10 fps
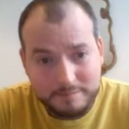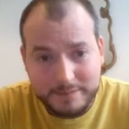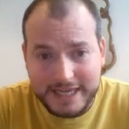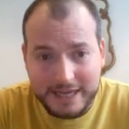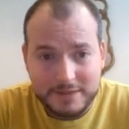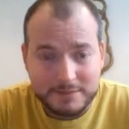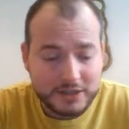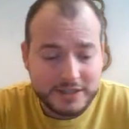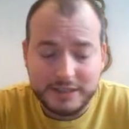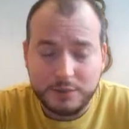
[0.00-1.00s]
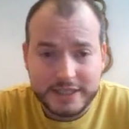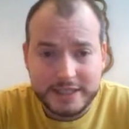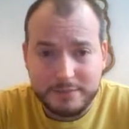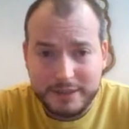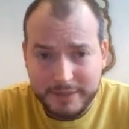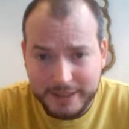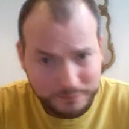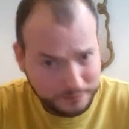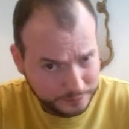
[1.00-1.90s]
beat him as much as he wanted to beat me.